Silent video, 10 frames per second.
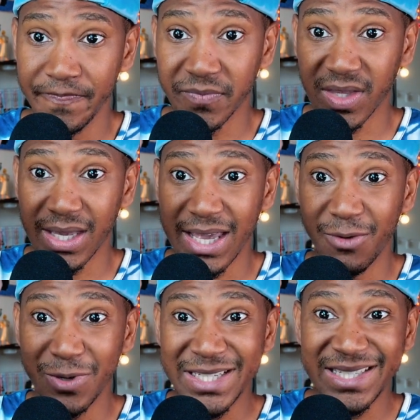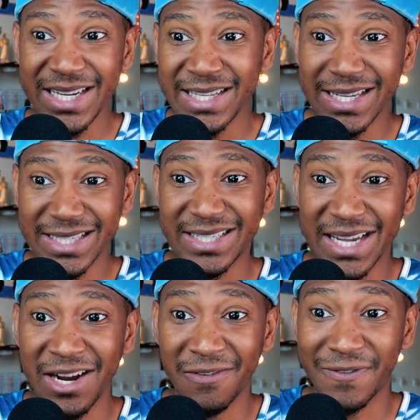And we see that the
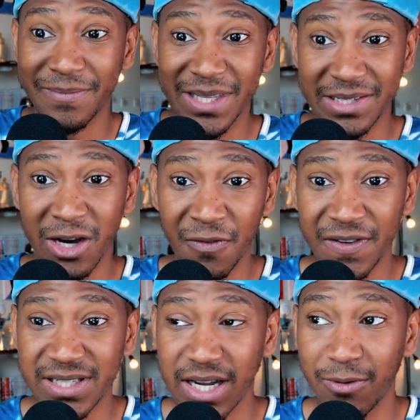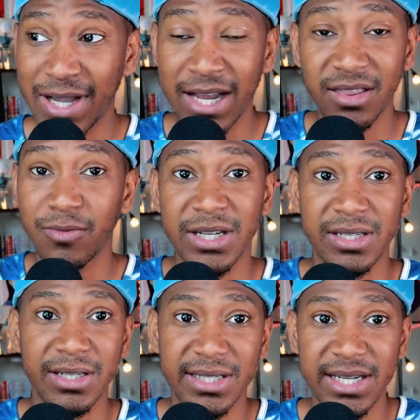Seraphim, the Dofi Seraphim, we got the rest
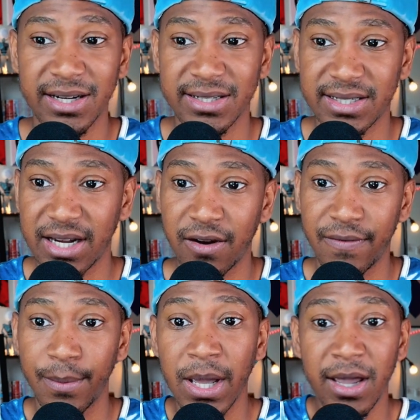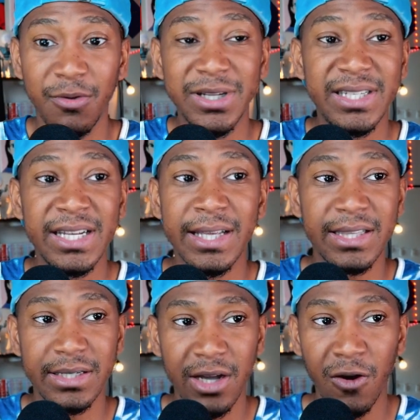of the set of the Seraphim. And we see that the
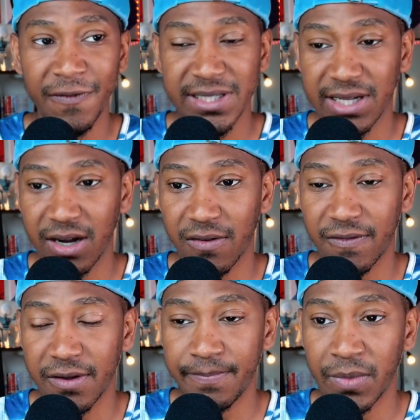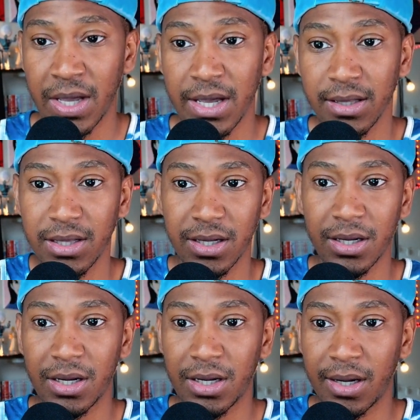Dofi Seraphim,
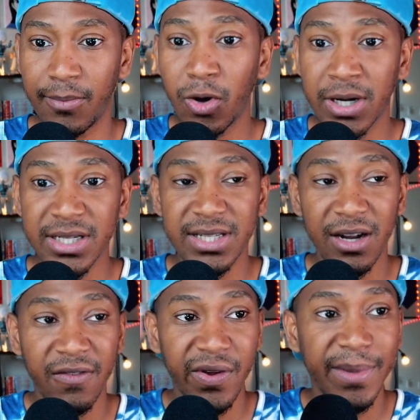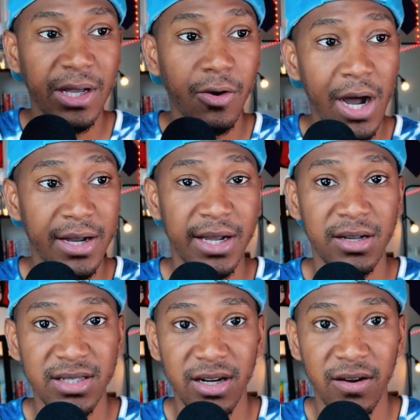the Moria Seraphim, and the Crocodile
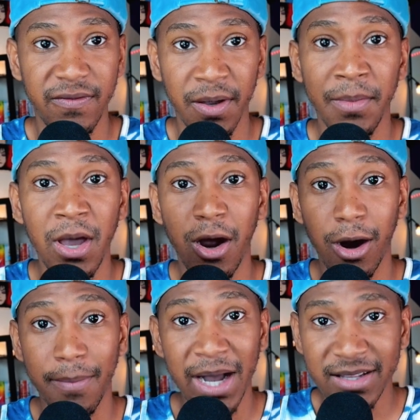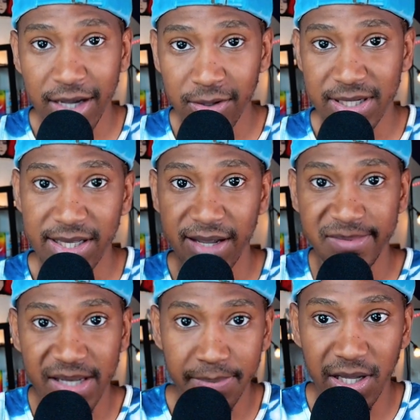Seraphim are about to go to the
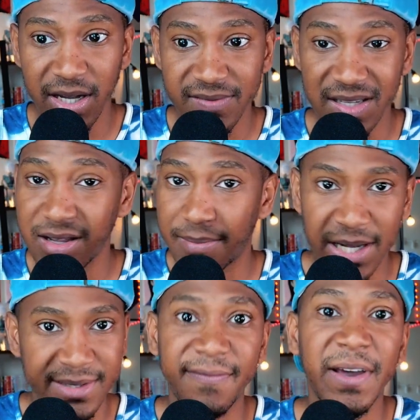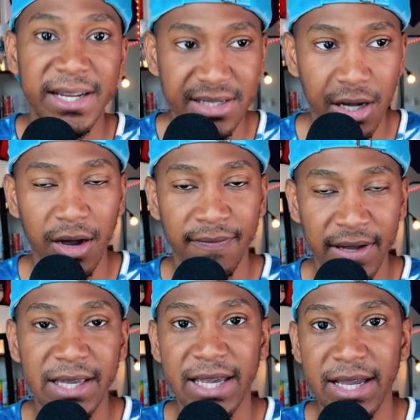Empty Bluffs, and they're about to face off
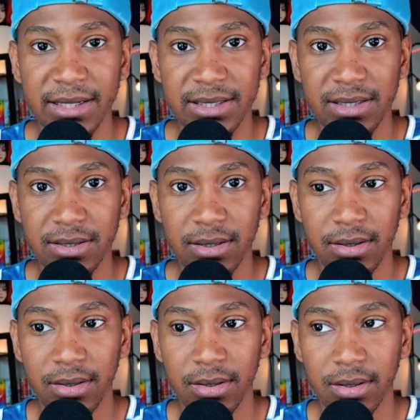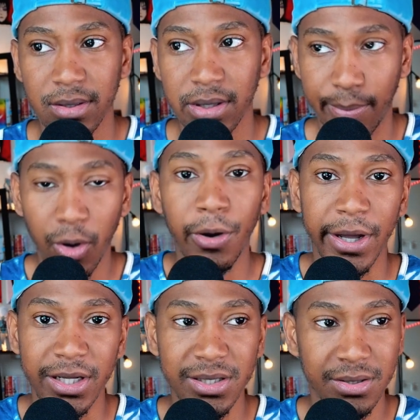against the boys.